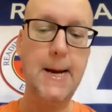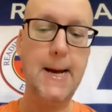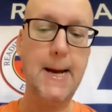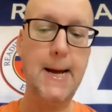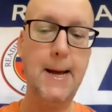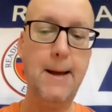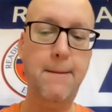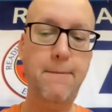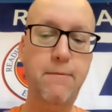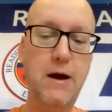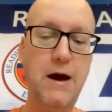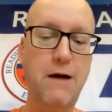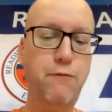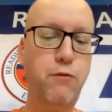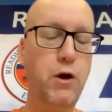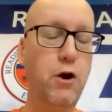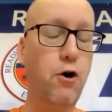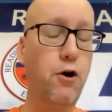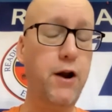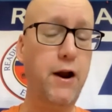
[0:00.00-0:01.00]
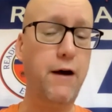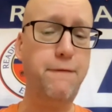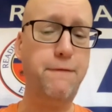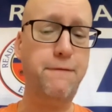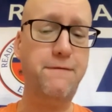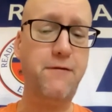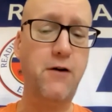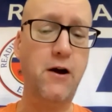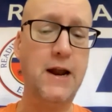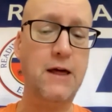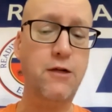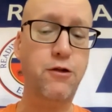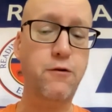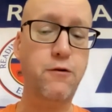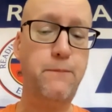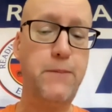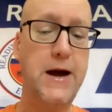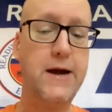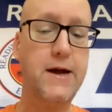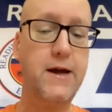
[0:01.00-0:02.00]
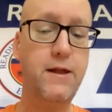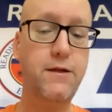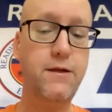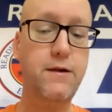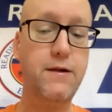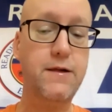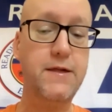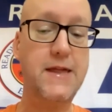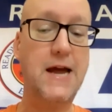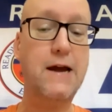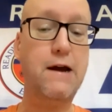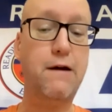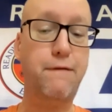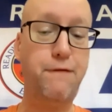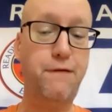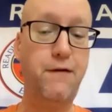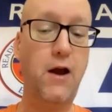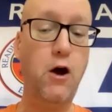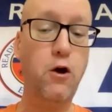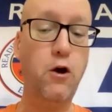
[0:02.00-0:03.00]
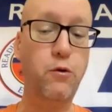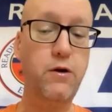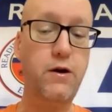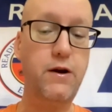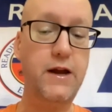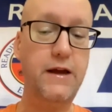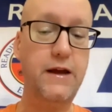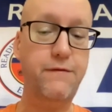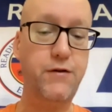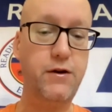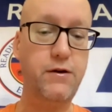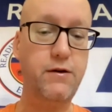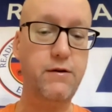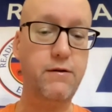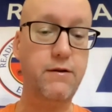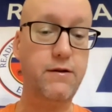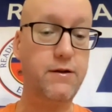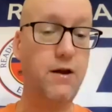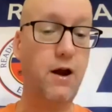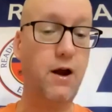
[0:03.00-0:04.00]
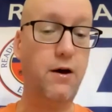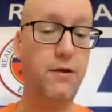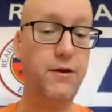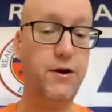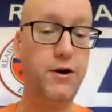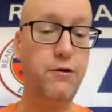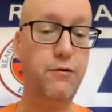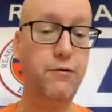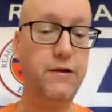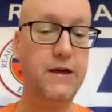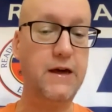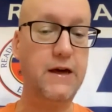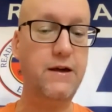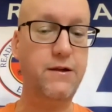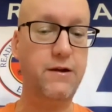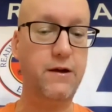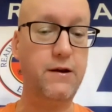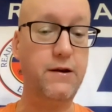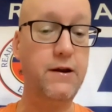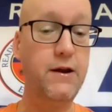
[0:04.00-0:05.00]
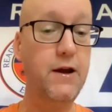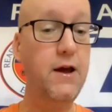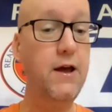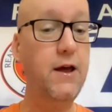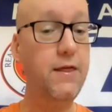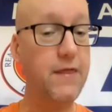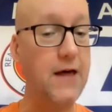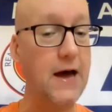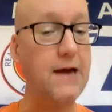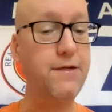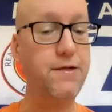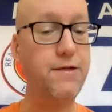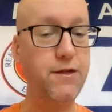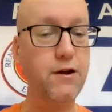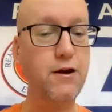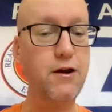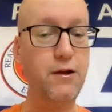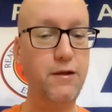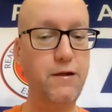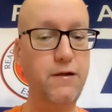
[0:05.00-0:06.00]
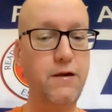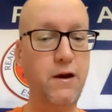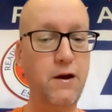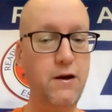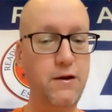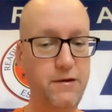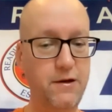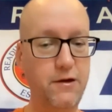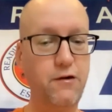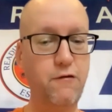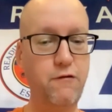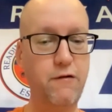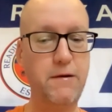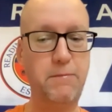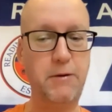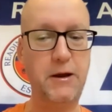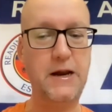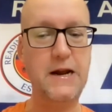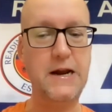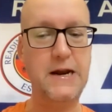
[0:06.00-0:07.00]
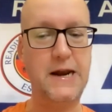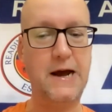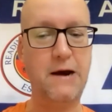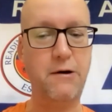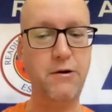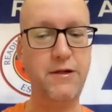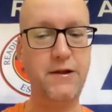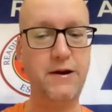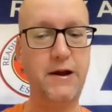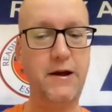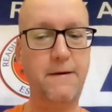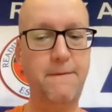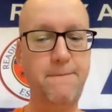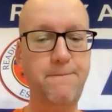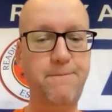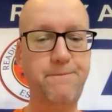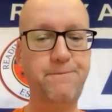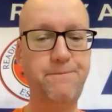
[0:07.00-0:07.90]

have we got enough financial backing to stay afloat and even start the new season? That's the concern that's creeping in now, isn't it?